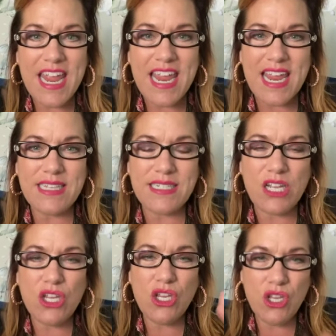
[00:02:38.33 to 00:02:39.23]
It's
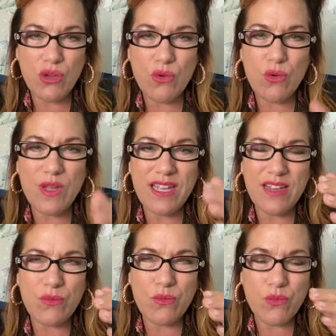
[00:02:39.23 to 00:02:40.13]
you
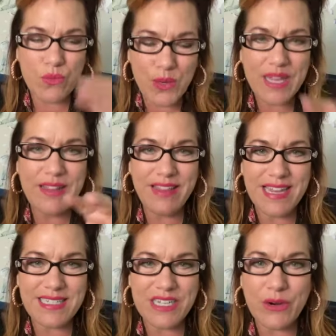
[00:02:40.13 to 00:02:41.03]
really
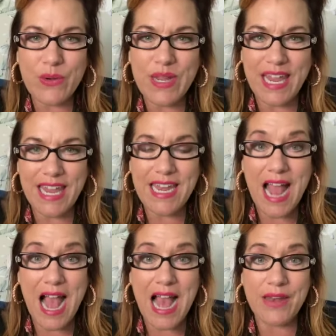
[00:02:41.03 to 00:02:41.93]
zeroing in
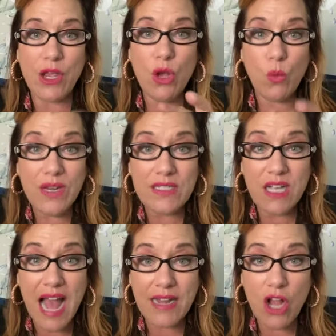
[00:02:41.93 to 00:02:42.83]
on what has
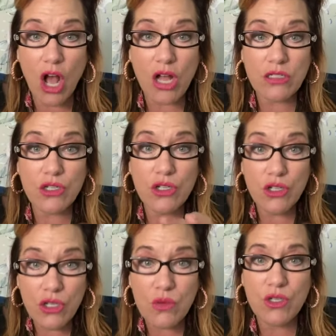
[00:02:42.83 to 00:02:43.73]
God called
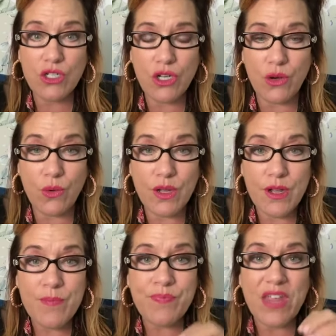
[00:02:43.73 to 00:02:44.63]
you to do.
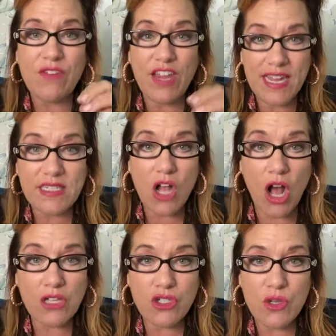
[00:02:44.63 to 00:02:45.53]
If he's
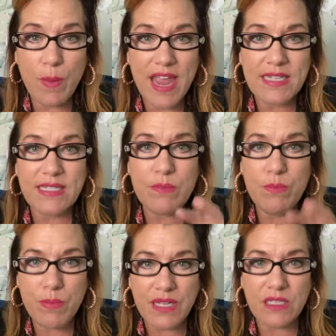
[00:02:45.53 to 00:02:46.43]
called you to pay some
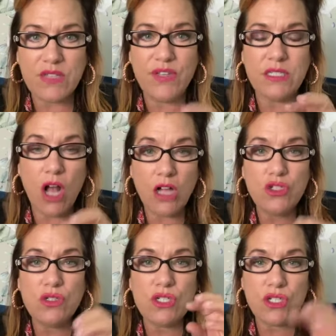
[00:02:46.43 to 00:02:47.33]
bills, if he's called
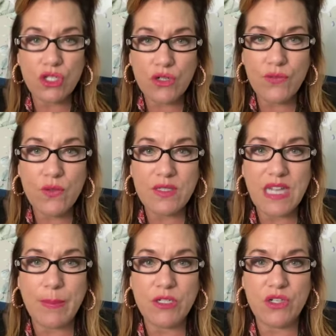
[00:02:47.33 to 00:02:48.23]
you to serve through this
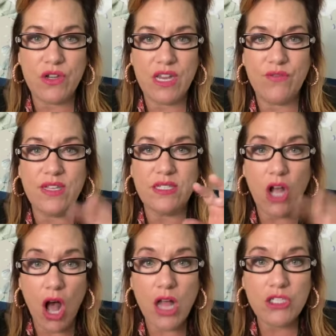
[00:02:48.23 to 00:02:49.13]
opportunity, if he's
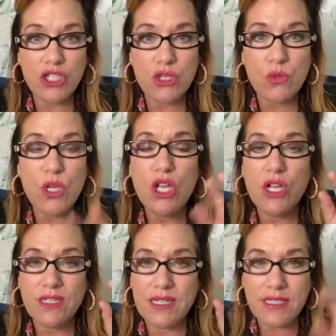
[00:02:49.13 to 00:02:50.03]
called you
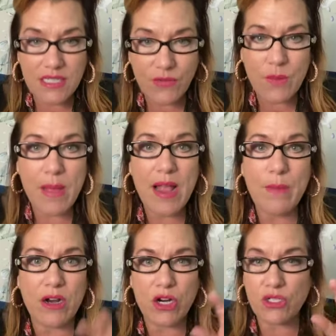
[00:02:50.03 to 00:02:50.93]
to these different mile
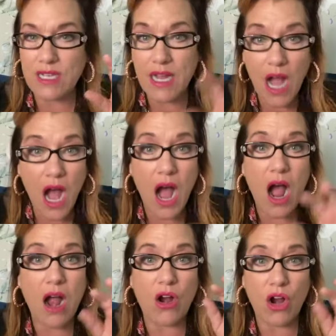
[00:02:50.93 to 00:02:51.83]
markers, a
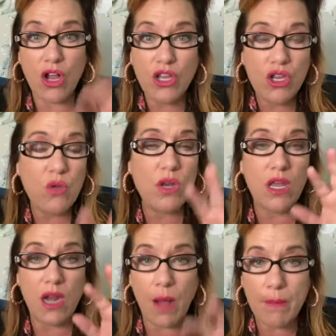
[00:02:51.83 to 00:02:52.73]
car, a
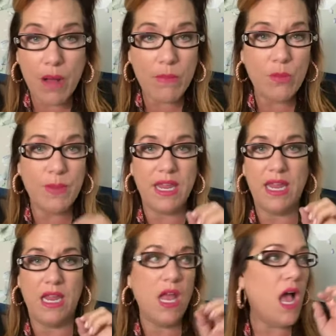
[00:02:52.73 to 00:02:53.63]
unit, a
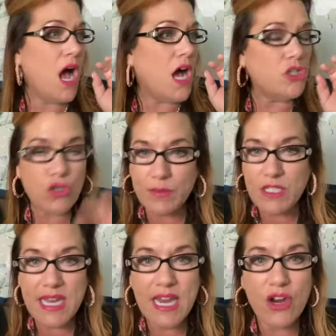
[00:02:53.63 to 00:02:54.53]
bumblebee, a trip to
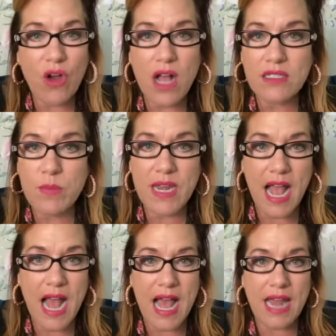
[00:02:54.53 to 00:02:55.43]
take your husband
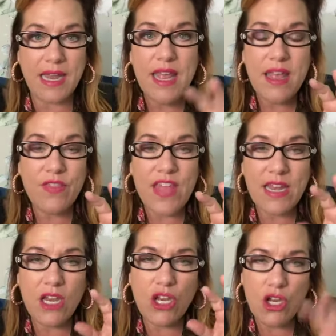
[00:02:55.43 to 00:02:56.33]
on,
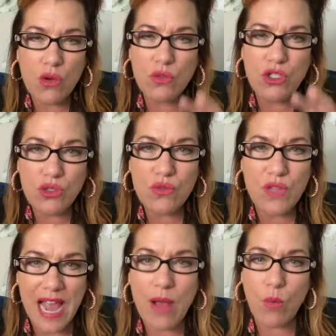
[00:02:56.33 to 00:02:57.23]
then you do
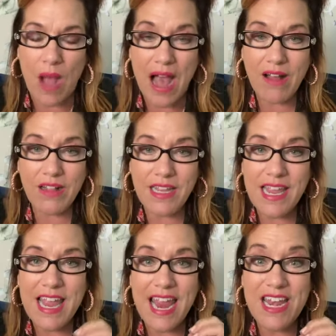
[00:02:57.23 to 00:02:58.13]
that well,
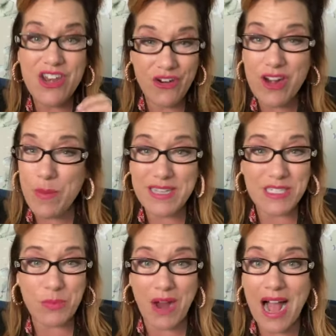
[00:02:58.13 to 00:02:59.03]
and you're going to be
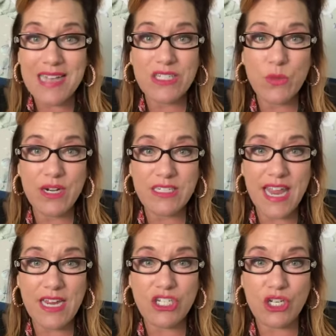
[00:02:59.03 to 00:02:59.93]
surprised where it
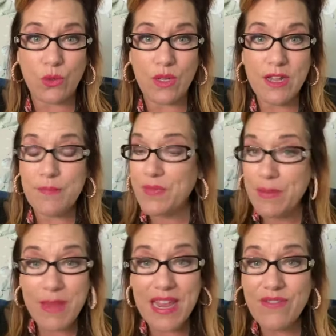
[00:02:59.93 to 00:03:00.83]
takes you.
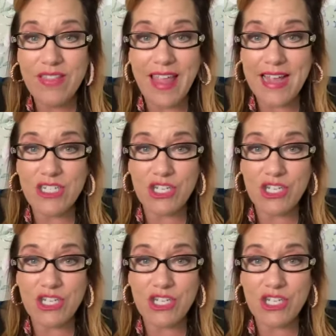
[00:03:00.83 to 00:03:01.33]
It may even land